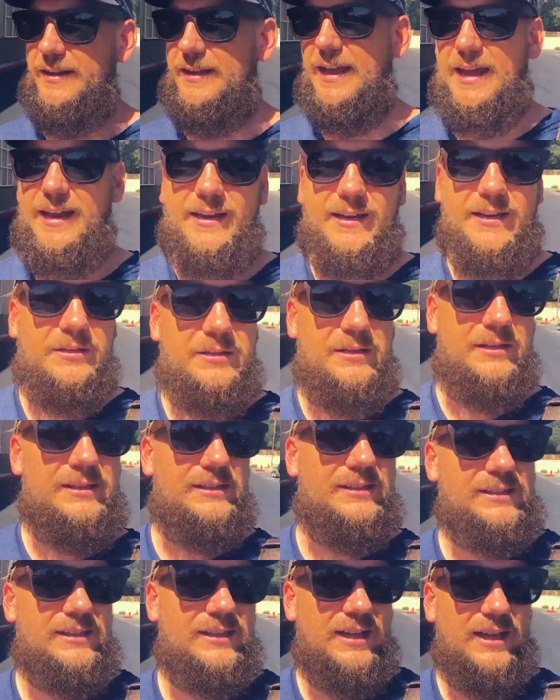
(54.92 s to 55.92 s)
it again.
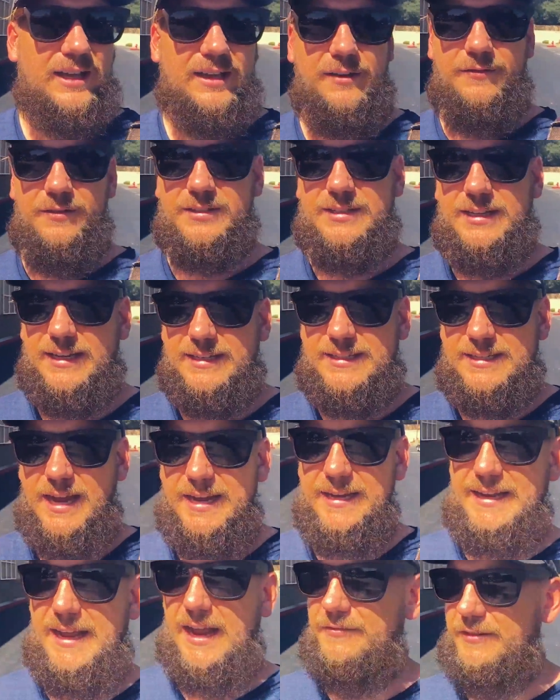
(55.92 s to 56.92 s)
Feels like it's
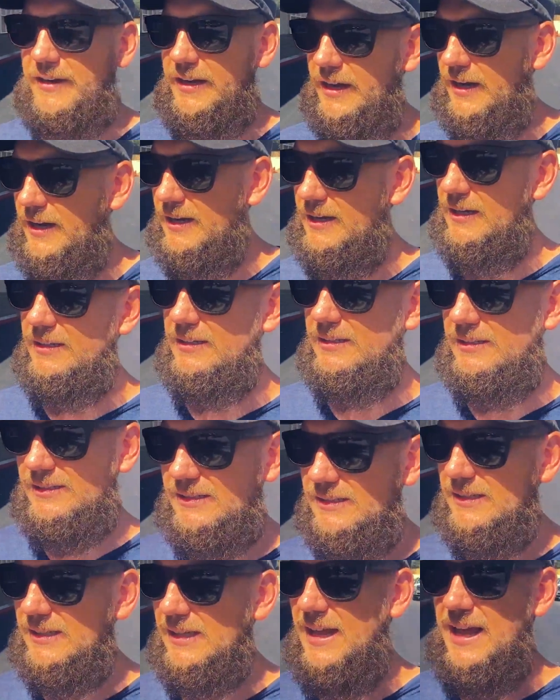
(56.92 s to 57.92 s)
gotten heavier.
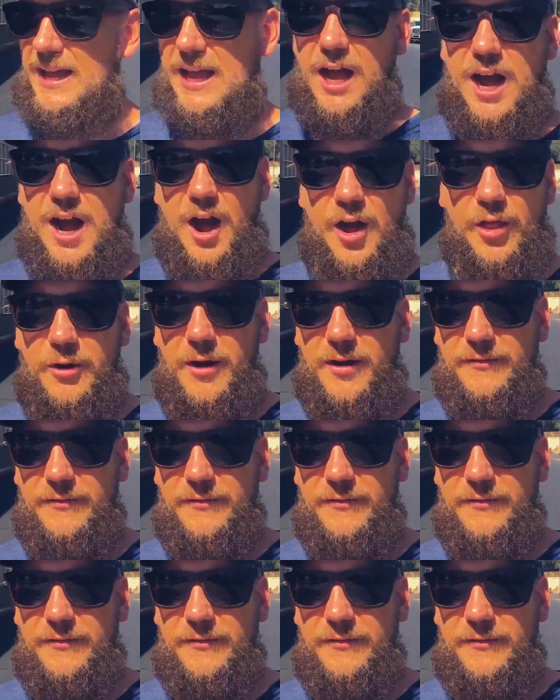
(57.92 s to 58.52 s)
Although